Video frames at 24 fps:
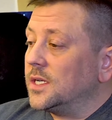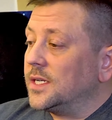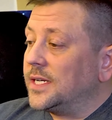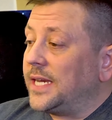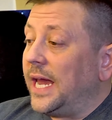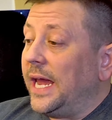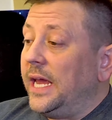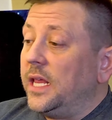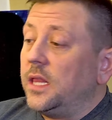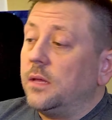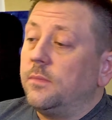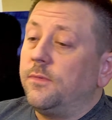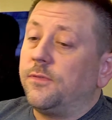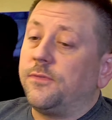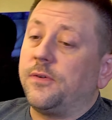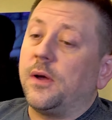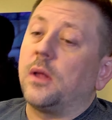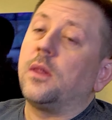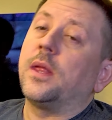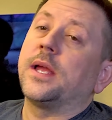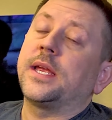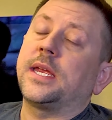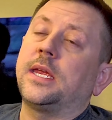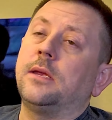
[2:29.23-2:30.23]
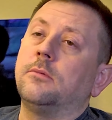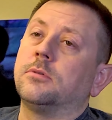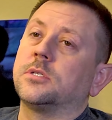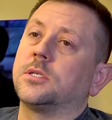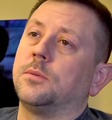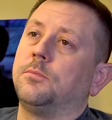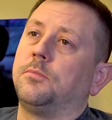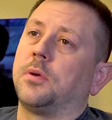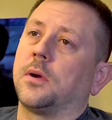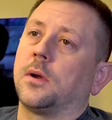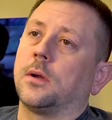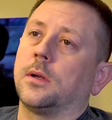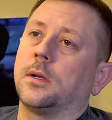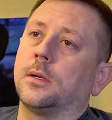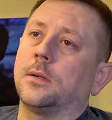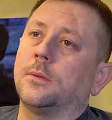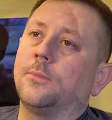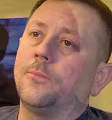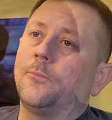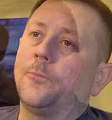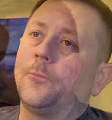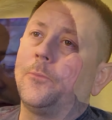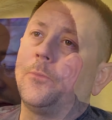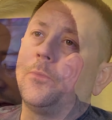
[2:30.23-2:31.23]
Caleb felt like he was a
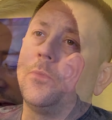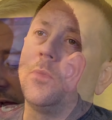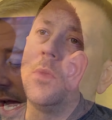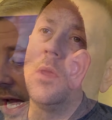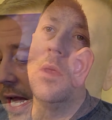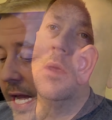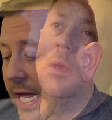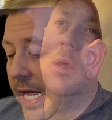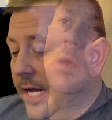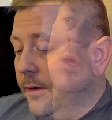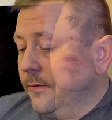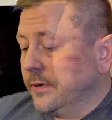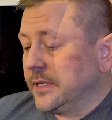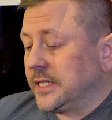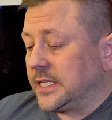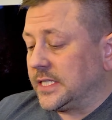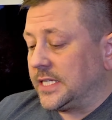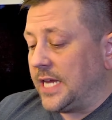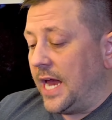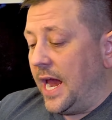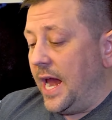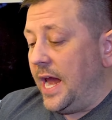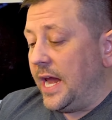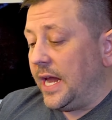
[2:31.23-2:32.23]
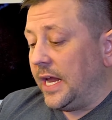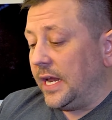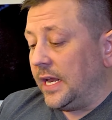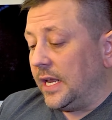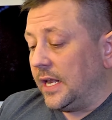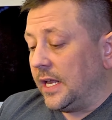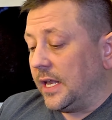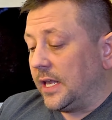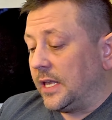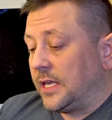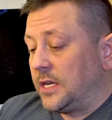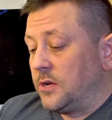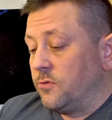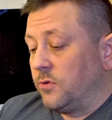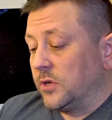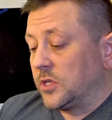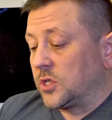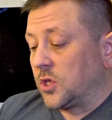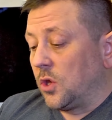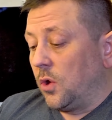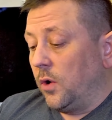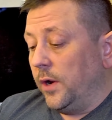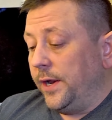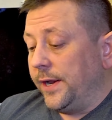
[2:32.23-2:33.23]
burden. He would say to
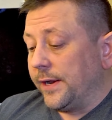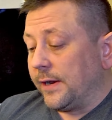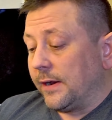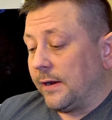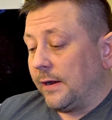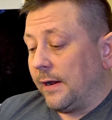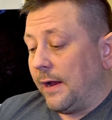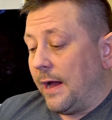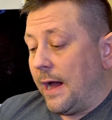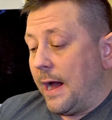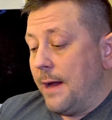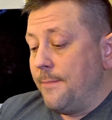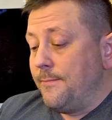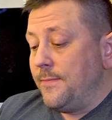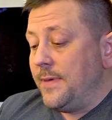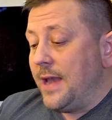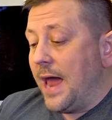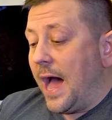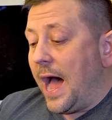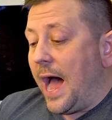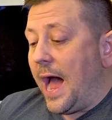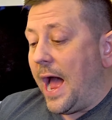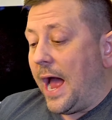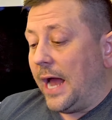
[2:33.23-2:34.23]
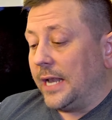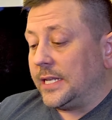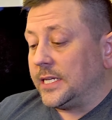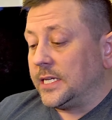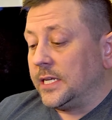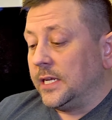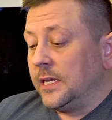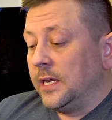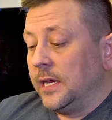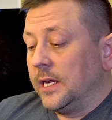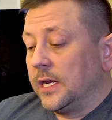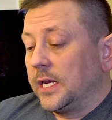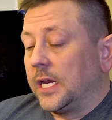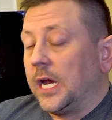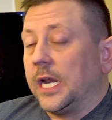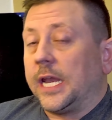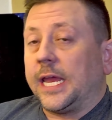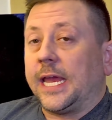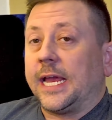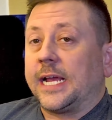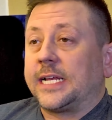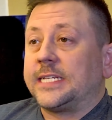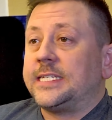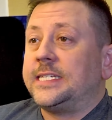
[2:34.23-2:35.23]
his lawyer, I'm not going
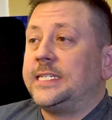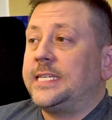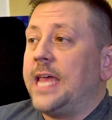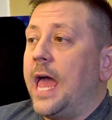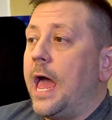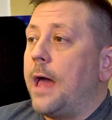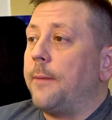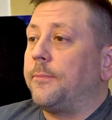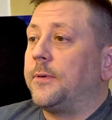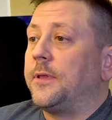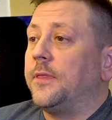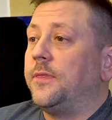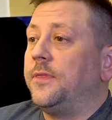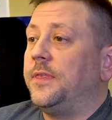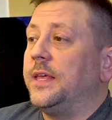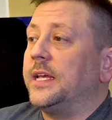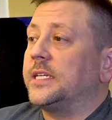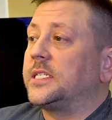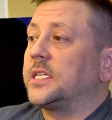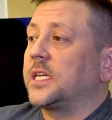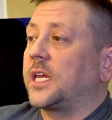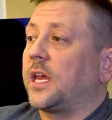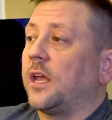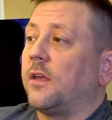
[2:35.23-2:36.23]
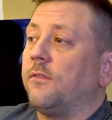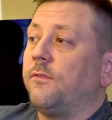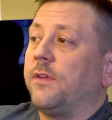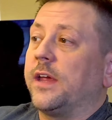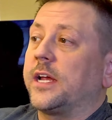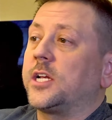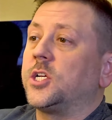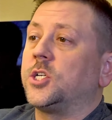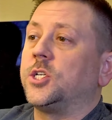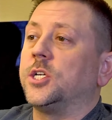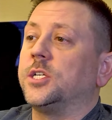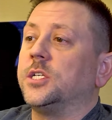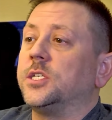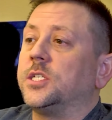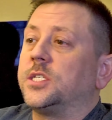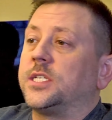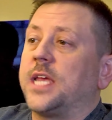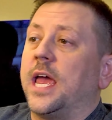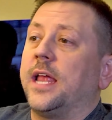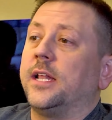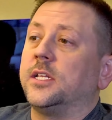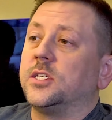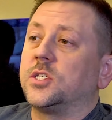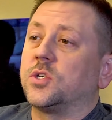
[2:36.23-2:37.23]
to accept this conviction
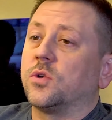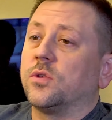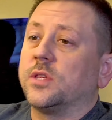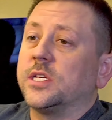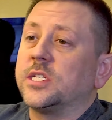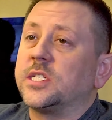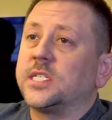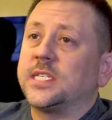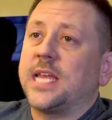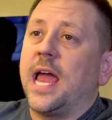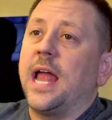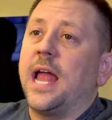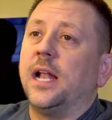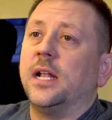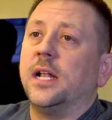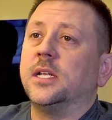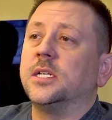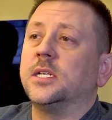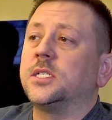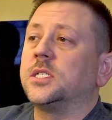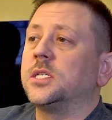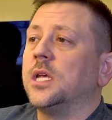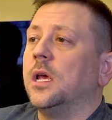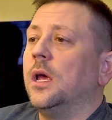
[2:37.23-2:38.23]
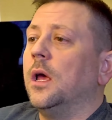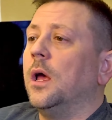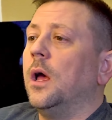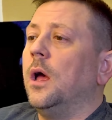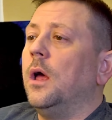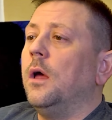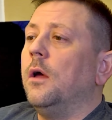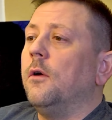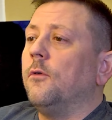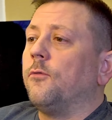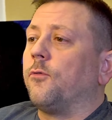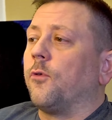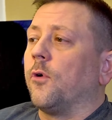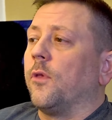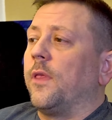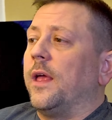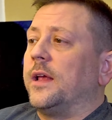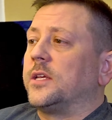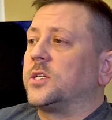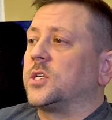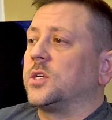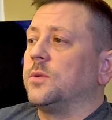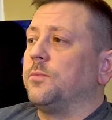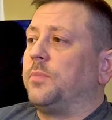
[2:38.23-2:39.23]
sentence or this sentence for
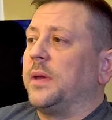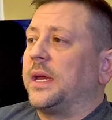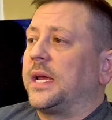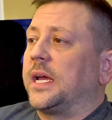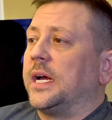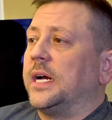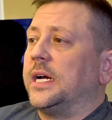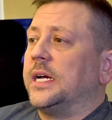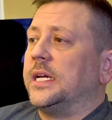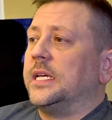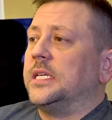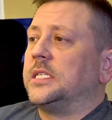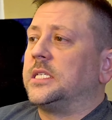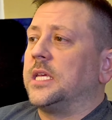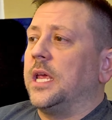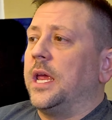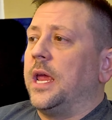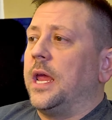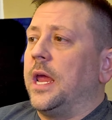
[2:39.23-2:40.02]
this, because